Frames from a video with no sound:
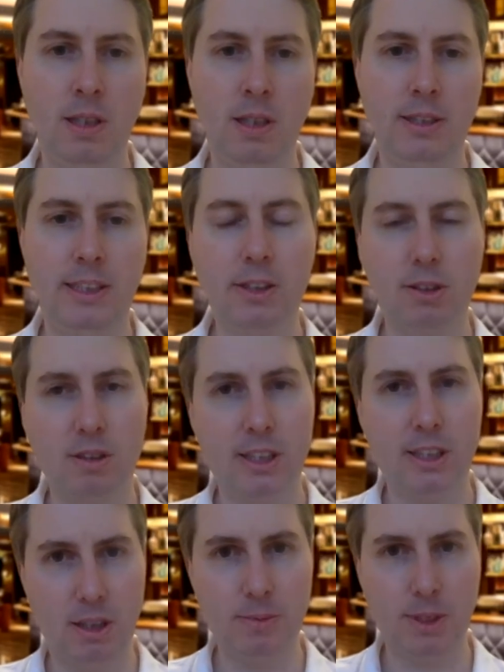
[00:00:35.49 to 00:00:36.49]
Now's a great
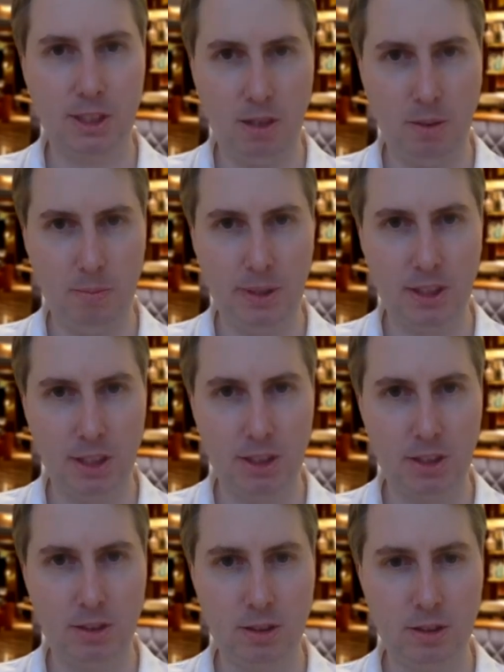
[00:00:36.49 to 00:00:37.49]
time to start a business.